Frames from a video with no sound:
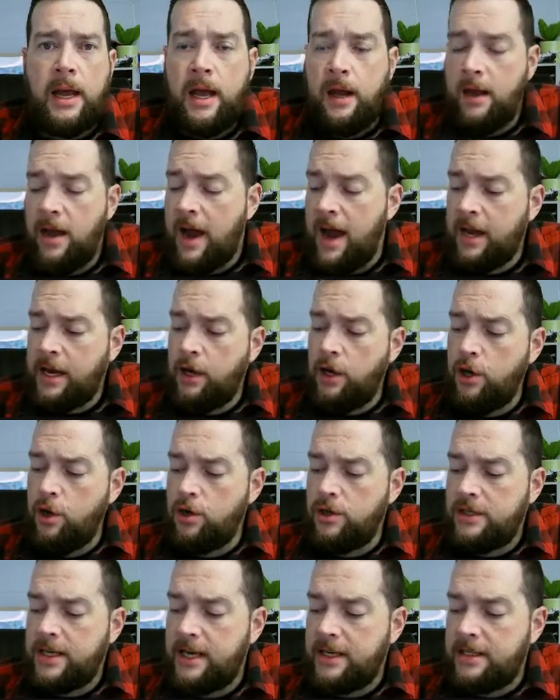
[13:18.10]
Now I can
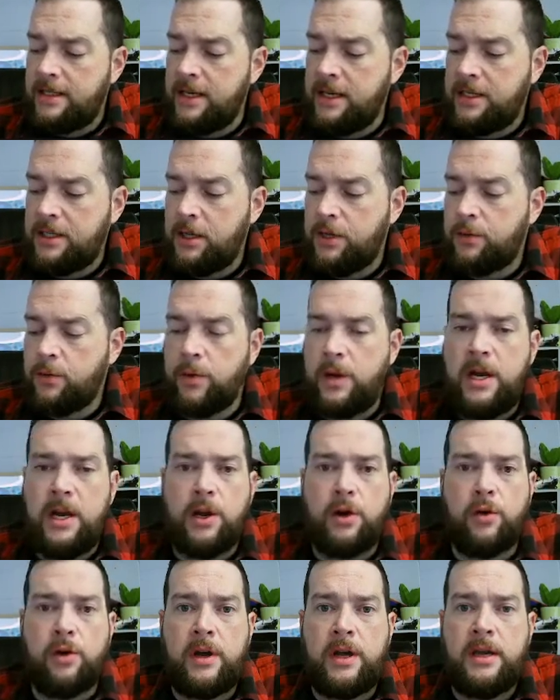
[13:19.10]
use that 63
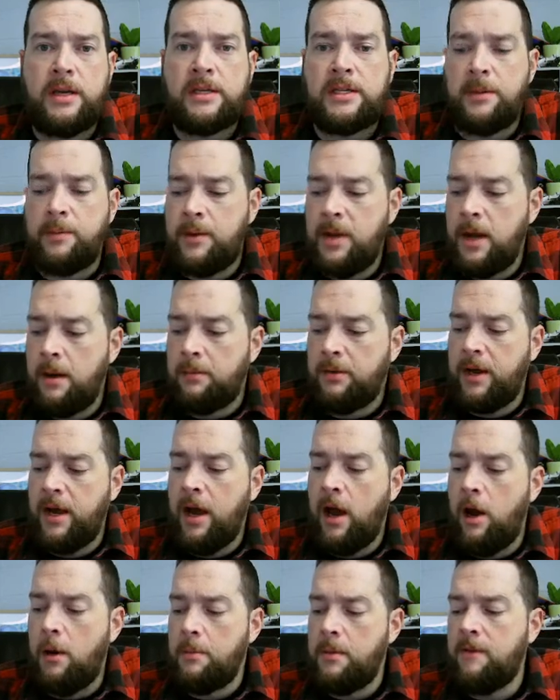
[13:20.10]
degrees to be able to
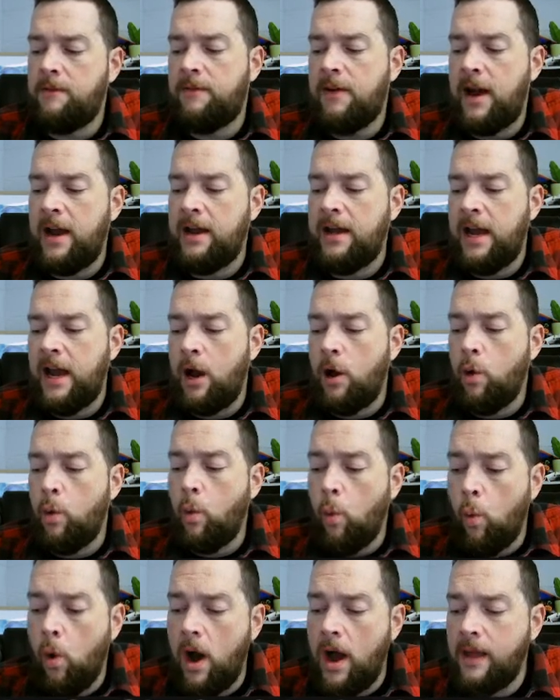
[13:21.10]
help me find out
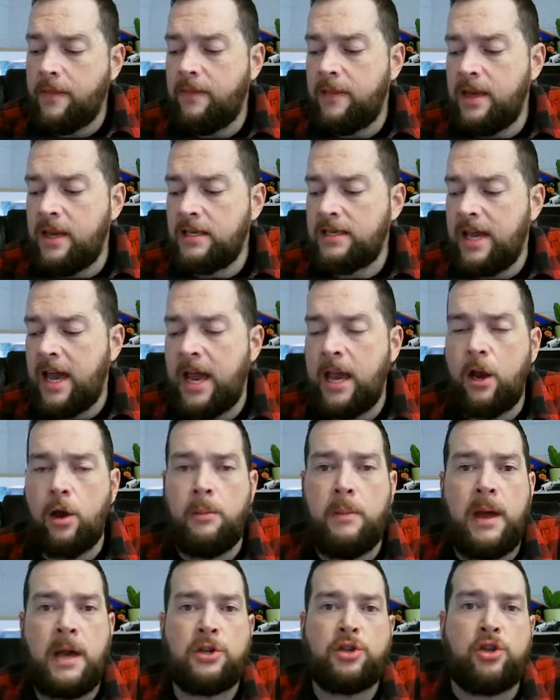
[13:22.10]
what these angle
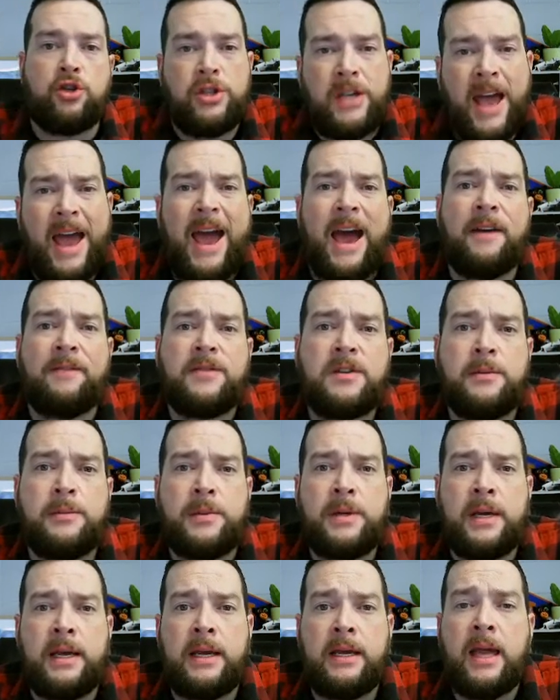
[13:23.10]
measures have to
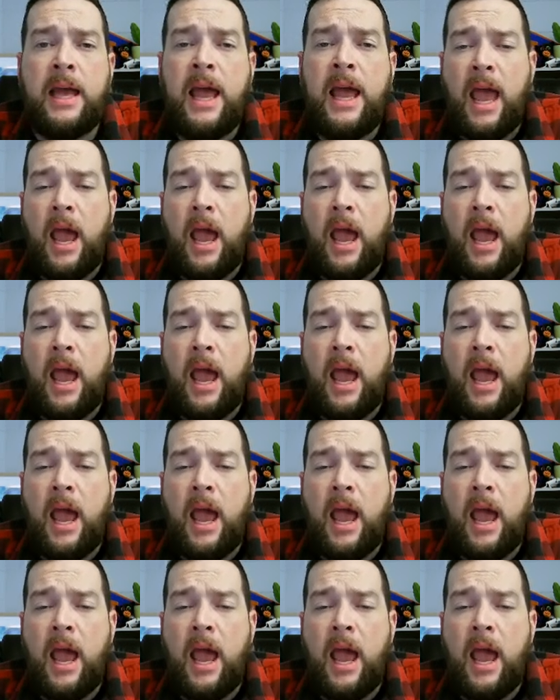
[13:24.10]
be.